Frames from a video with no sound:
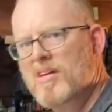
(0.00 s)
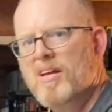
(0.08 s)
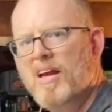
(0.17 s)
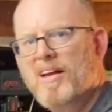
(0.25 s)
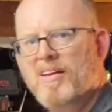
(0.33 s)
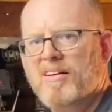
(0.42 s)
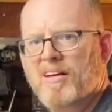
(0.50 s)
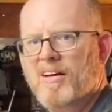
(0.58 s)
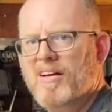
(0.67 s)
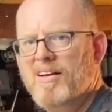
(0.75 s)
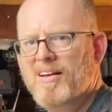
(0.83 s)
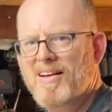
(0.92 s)
and
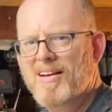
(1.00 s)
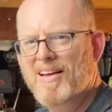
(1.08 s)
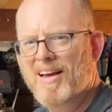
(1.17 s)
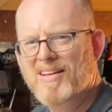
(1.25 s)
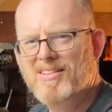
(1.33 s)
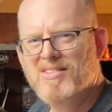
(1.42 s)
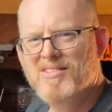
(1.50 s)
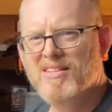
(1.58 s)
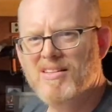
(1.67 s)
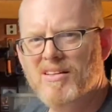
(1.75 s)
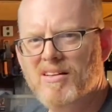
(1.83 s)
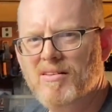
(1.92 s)
it just
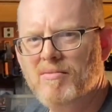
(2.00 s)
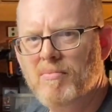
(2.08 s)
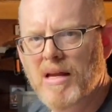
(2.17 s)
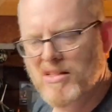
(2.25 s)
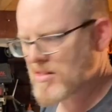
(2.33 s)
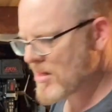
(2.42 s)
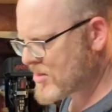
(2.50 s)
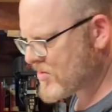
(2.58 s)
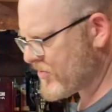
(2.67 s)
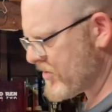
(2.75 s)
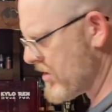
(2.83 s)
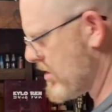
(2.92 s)
didn't make sense
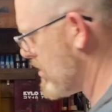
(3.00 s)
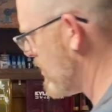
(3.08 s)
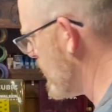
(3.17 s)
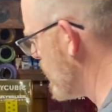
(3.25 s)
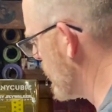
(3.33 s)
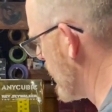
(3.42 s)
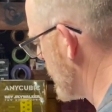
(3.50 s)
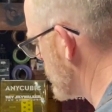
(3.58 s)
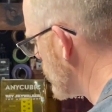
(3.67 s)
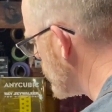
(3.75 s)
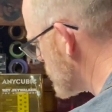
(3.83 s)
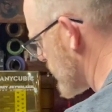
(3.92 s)
for a clone. Like,
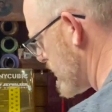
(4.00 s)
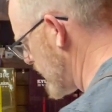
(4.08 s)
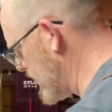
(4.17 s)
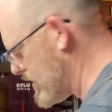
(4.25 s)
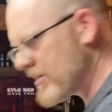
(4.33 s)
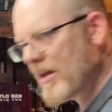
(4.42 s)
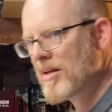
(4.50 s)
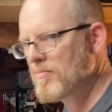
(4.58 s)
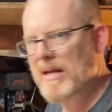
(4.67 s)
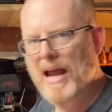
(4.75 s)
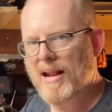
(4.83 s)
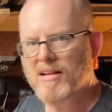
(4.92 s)
tubes are neat, they can
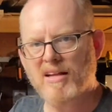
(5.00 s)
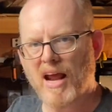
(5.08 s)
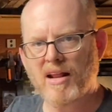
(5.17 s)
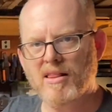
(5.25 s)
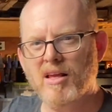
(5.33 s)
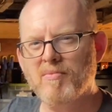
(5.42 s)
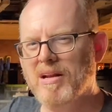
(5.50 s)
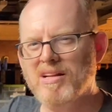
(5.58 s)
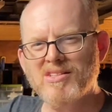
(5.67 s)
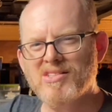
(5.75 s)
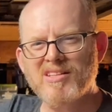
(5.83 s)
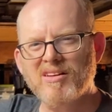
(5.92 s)
be added to anything, but it
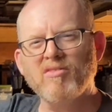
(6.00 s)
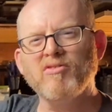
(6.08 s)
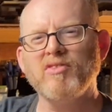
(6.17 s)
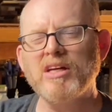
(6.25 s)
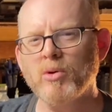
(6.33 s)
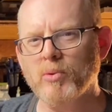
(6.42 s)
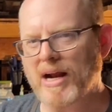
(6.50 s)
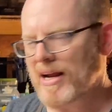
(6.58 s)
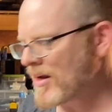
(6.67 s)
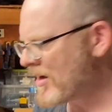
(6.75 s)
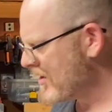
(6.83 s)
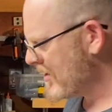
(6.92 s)
just didn't feel right.
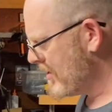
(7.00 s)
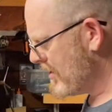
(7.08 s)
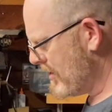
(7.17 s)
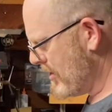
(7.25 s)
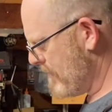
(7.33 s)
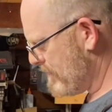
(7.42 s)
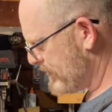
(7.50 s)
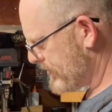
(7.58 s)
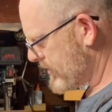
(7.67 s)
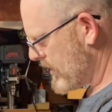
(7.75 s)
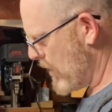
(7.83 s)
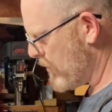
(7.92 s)

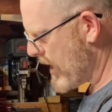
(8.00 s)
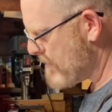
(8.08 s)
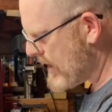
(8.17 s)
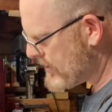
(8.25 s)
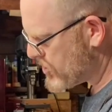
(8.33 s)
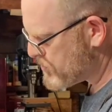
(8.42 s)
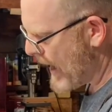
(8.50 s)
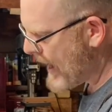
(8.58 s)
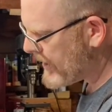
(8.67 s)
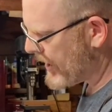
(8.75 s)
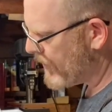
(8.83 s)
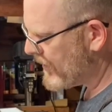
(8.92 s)
And when I made this
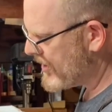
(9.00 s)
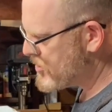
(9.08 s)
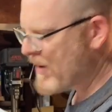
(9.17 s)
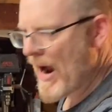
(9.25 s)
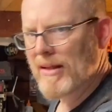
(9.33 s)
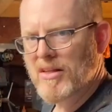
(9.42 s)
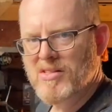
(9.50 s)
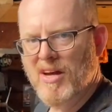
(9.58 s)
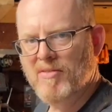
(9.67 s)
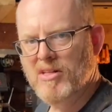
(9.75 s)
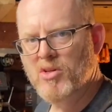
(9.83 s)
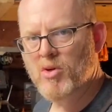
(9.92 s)
pilot, I realized pilots have a tube.